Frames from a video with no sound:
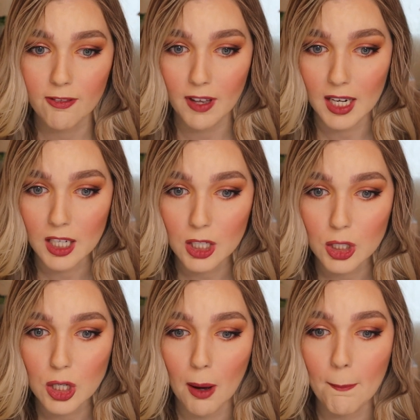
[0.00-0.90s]

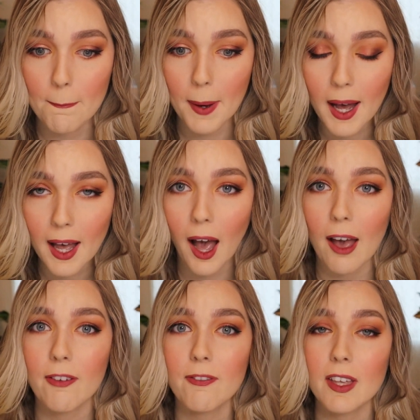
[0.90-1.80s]
finish, but
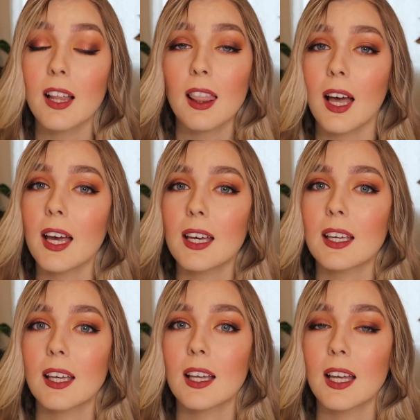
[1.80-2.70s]
I feel
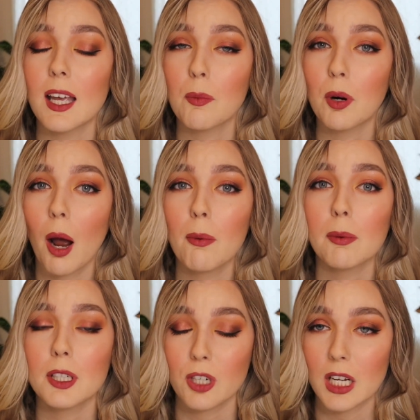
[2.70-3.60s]
like it
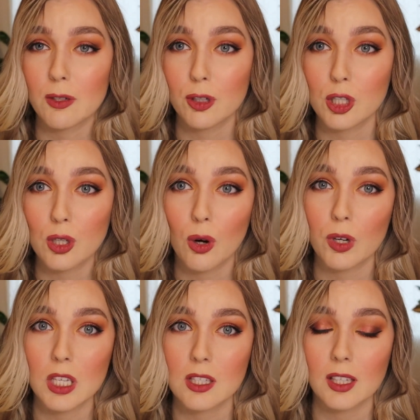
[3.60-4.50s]
probably transfers so
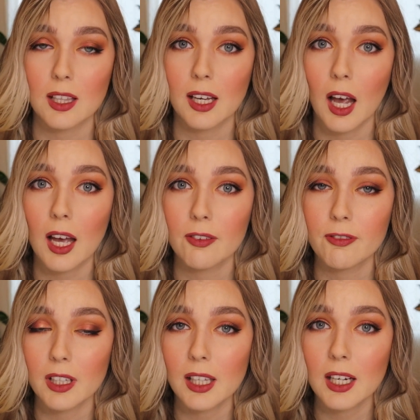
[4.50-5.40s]
easily. Like I
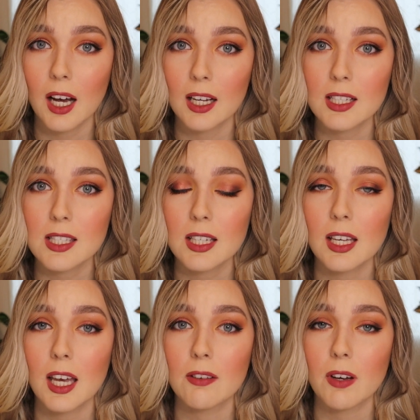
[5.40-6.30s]
feel like
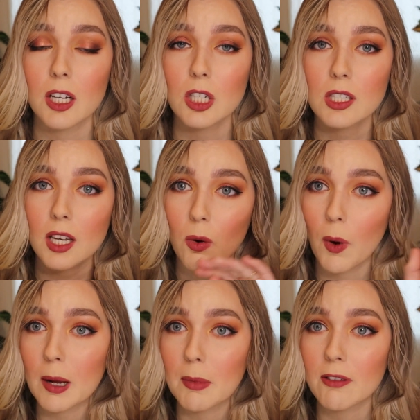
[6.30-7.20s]
honestly, if I just like
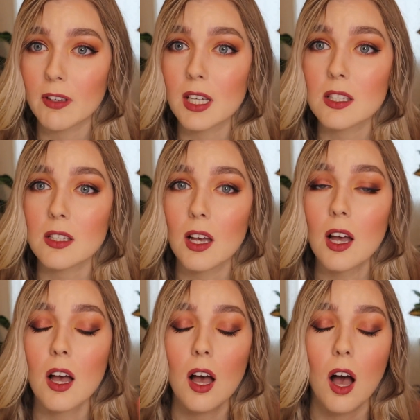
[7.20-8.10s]
wipe my face
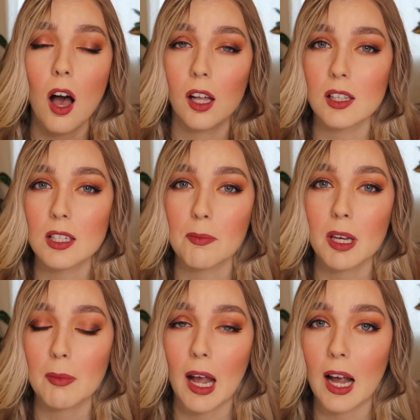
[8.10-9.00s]
on
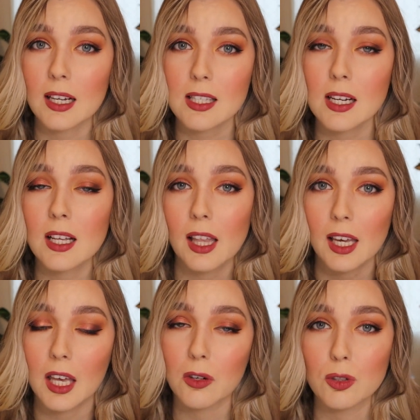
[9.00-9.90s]
something by accident,
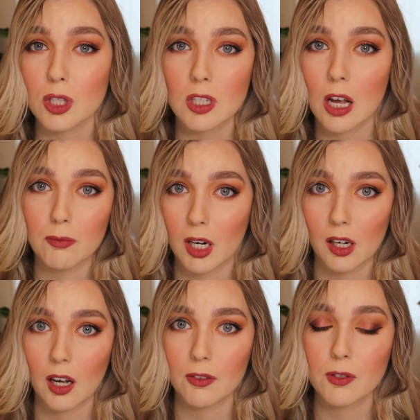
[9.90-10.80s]
like it'll just come right
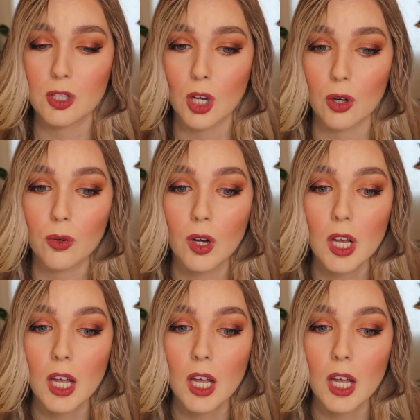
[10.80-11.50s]
off. So